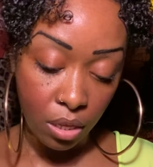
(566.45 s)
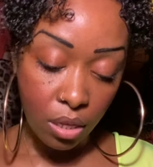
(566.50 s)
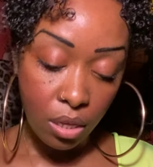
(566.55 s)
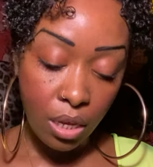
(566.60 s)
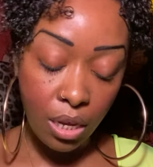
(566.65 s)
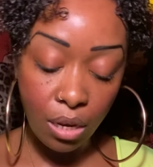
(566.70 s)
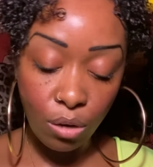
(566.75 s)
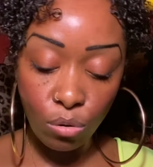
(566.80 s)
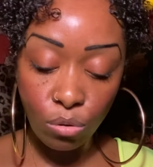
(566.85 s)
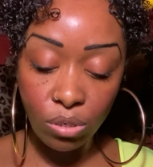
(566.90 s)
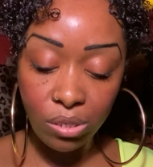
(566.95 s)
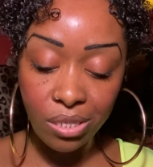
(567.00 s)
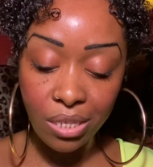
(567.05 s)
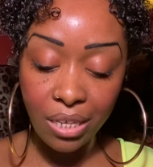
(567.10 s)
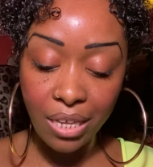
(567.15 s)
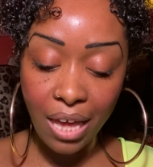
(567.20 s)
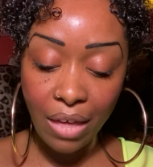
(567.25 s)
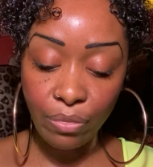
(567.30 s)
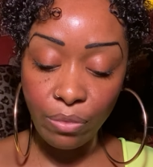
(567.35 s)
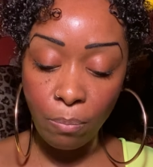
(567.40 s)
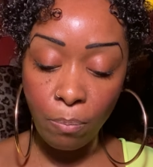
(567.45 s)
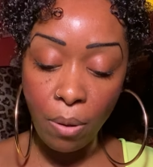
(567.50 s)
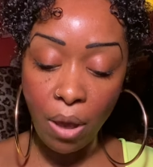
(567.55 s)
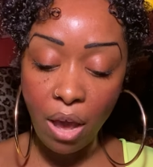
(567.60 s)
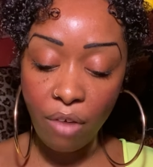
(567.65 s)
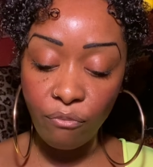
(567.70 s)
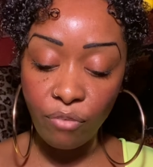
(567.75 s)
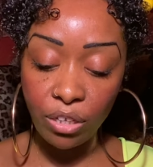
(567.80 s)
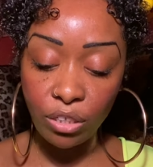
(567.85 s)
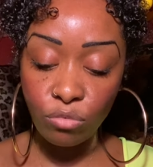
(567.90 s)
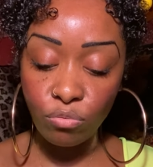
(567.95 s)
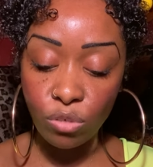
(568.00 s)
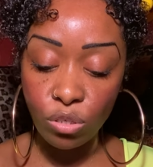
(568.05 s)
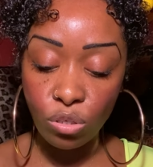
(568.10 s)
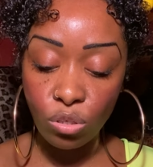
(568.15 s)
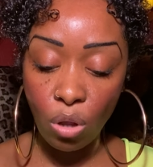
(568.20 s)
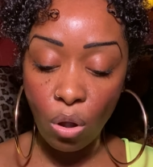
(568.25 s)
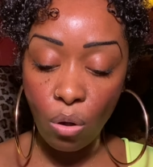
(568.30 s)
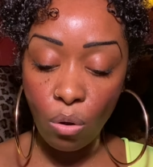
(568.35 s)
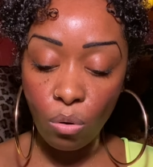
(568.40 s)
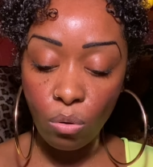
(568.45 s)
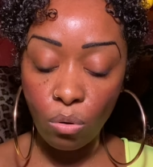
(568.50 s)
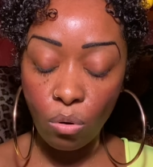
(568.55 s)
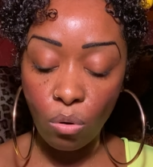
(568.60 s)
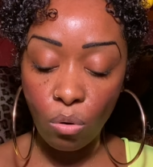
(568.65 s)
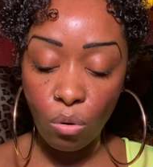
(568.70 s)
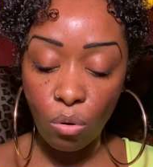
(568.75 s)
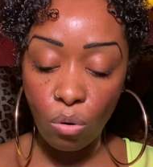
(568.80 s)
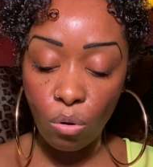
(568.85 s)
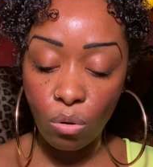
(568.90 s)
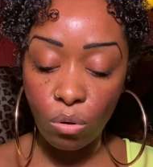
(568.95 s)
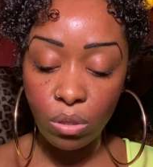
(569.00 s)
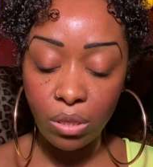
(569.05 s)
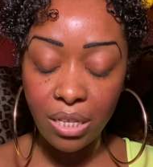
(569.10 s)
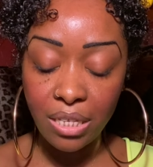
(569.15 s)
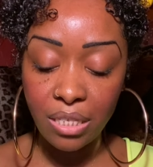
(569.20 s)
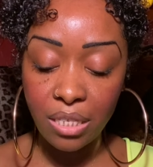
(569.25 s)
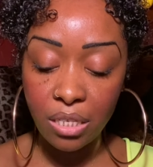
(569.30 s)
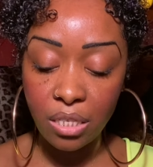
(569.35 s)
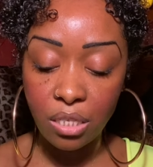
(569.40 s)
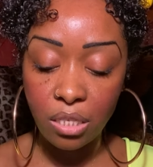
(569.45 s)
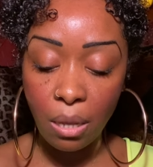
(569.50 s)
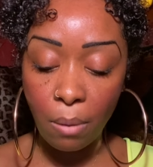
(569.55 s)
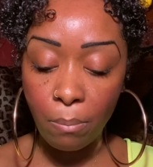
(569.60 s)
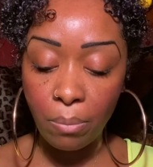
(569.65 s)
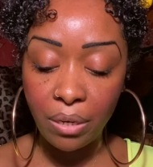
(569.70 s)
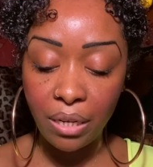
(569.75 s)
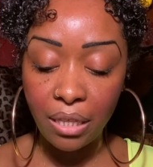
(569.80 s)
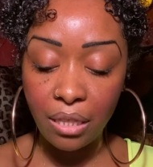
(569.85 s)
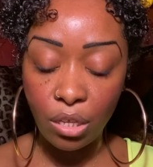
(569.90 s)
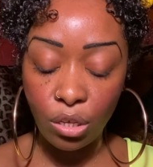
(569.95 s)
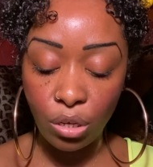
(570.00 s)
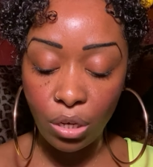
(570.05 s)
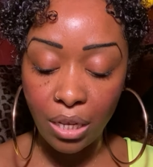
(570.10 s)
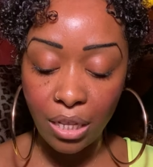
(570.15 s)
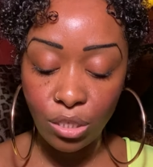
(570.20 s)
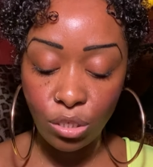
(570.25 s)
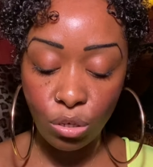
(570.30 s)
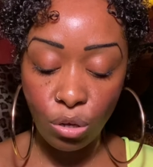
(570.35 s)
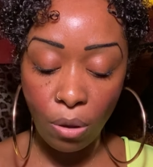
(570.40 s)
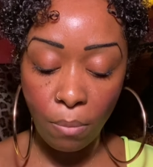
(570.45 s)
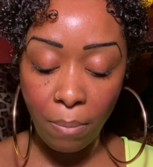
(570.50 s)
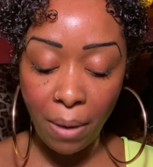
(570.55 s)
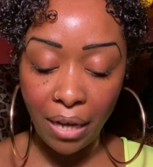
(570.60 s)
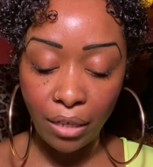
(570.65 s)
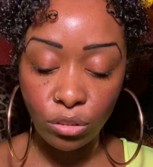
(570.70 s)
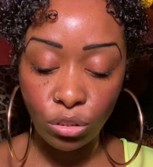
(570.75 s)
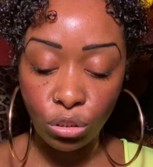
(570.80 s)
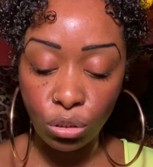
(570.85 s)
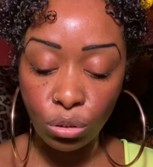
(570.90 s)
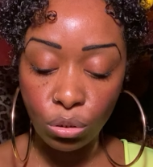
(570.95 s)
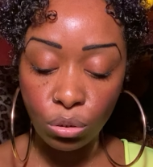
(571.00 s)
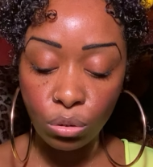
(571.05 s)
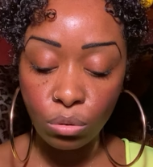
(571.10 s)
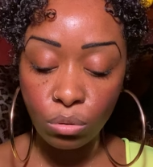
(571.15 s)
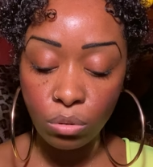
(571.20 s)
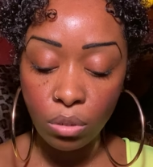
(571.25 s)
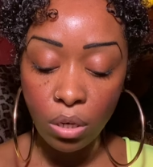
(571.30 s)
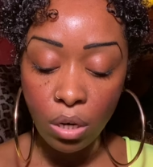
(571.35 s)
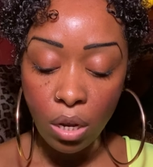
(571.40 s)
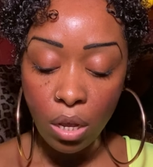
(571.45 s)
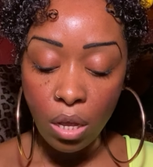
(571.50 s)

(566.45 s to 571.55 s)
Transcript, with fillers: in order to get the perfect result, or this is somebody that you need to go back to.